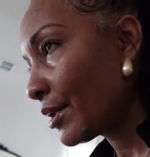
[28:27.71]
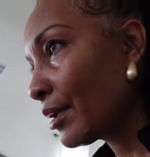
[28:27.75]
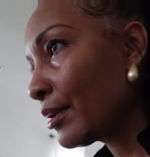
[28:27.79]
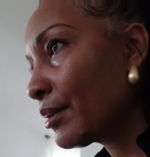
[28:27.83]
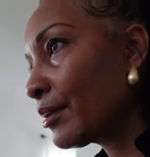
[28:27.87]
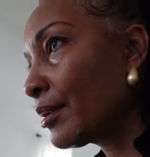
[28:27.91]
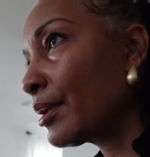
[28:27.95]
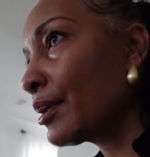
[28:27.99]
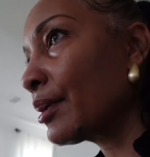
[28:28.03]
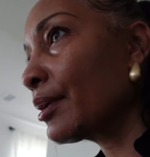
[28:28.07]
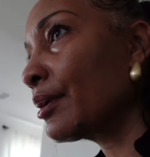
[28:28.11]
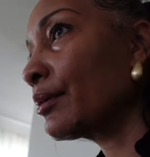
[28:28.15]

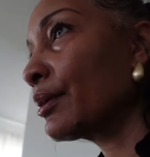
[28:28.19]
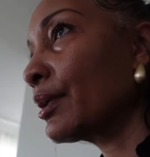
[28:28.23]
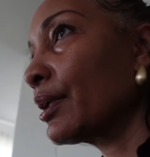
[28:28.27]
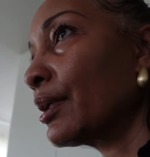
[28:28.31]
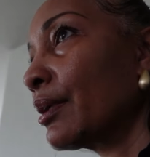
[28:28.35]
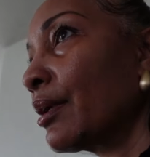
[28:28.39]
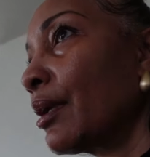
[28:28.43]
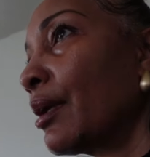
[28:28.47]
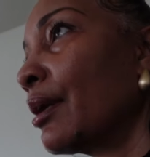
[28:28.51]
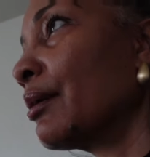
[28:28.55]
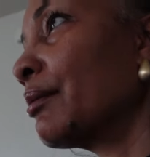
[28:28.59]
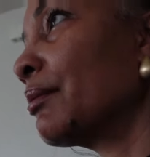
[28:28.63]
and then go get
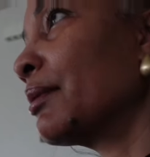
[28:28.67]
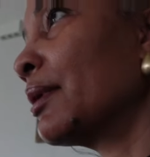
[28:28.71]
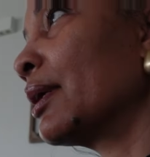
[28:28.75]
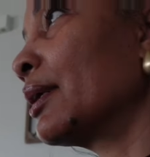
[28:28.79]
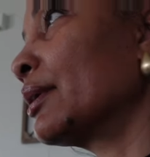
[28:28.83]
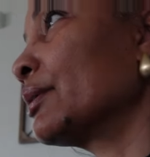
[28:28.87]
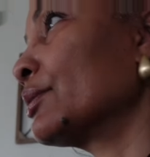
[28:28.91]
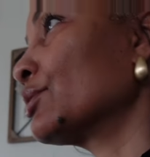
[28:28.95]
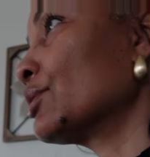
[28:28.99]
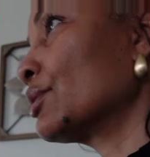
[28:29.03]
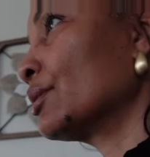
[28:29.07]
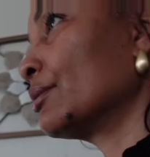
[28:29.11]
a car
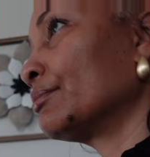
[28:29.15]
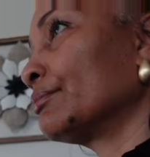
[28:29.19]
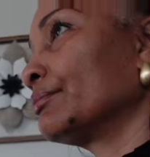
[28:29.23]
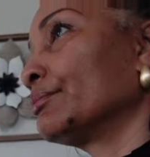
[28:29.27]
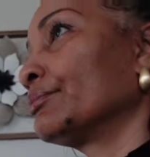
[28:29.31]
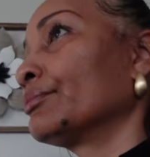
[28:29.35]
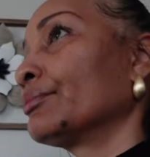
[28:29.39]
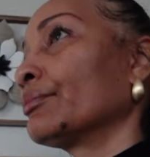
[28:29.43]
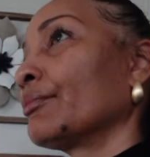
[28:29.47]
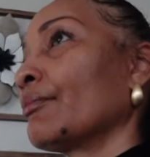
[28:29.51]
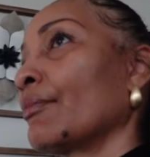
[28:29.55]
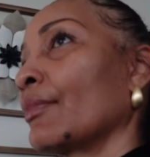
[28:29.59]
wash.
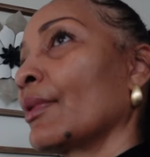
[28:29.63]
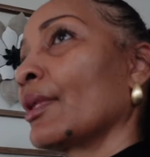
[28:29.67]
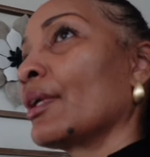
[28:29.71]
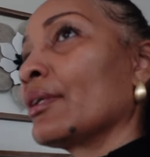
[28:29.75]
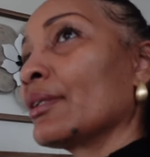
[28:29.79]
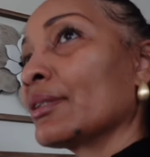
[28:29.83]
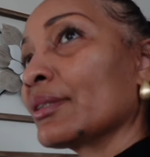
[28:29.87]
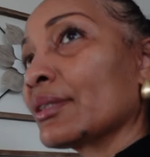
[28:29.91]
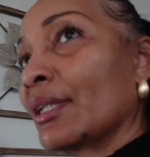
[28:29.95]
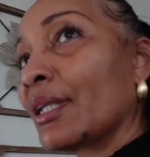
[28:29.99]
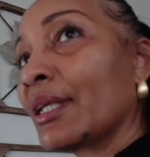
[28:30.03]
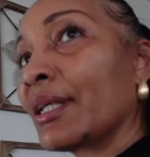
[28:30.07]

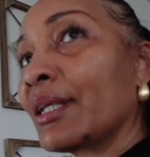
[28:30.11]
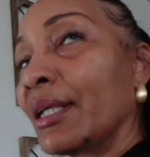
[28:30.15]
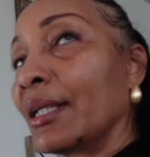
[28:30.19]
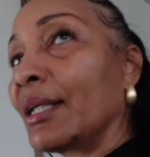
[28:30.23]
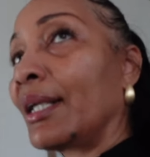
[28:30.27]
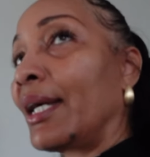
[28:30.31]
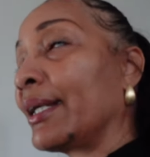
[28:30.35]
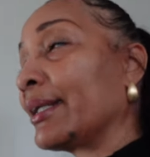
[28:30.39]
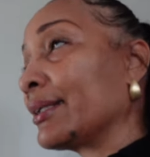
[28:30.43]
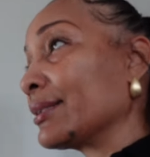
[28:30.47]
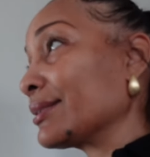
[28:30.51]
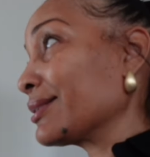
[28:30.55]
It's looking
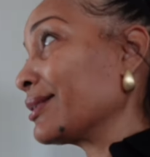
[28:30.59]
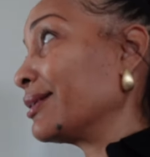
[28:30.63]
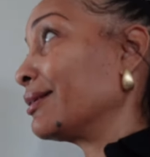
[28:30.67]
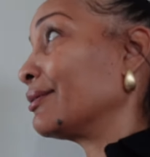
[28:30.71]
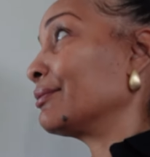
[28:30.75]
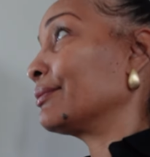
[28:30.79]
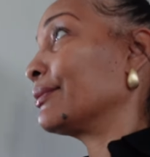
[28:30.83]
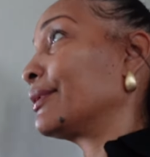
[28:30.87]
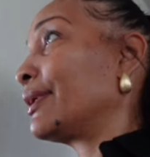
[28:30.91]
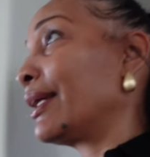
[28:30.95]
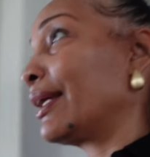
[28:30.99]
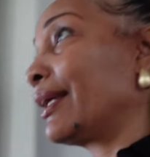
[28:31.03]
like it's
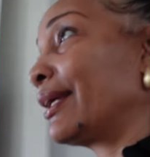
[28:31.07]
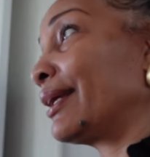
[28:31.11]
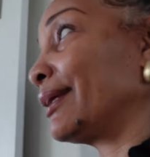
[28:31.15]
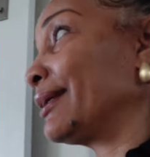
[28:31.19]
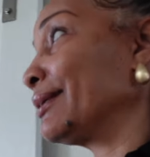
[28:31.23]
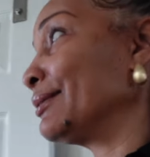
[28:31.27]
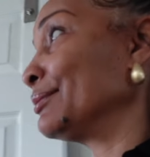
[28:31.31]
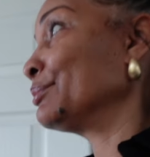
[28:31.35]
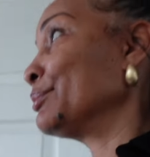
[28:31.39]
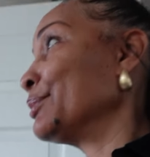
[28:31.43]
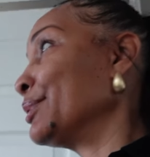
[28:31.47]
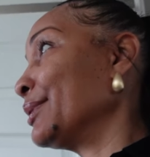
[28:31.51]
gonna
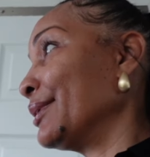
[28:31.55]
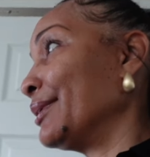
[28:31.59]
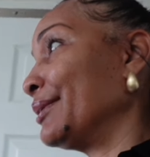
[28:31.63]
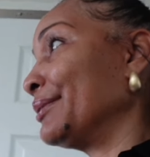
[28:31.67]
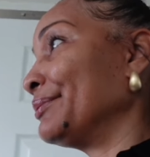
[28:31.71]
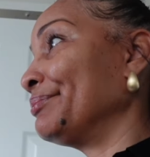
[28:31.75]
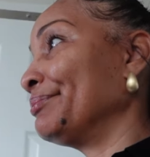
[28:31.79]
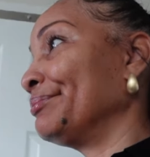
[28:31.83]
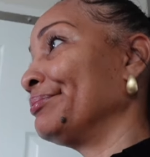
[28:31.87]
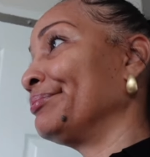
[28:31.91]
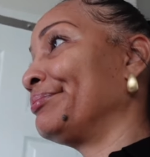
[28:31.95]
rain, but